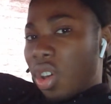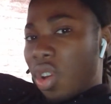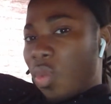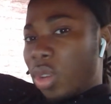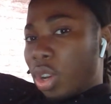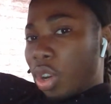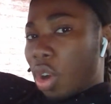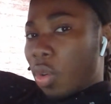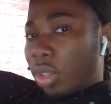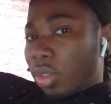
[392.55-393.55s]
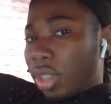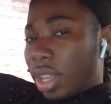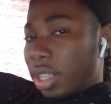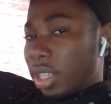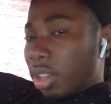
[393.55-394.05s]
when they're going through
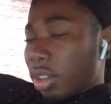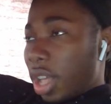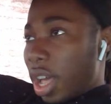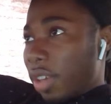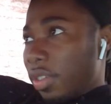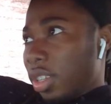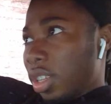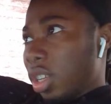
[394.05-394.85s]
things in their lives.